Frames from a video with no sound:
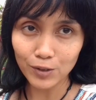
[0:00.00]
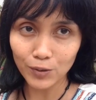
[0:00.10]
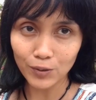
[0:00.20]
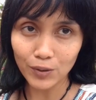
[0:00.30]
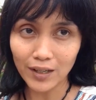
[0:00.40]

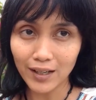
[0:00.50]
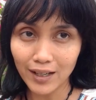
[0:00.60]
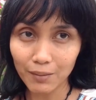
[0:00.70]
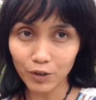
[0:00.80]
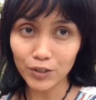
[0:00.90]
So
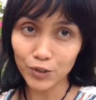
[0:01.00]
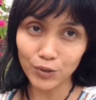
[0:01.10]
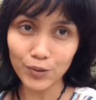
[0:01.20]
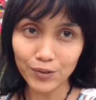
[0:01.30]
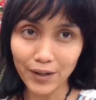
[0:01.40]
I'm going to show
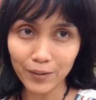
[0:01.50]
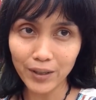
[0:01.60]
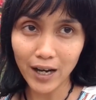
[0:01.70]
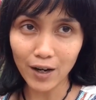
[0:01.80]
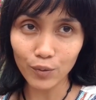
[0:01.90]
you
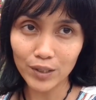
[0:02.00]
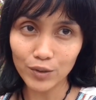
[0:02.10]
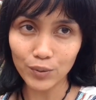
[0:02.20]
around how we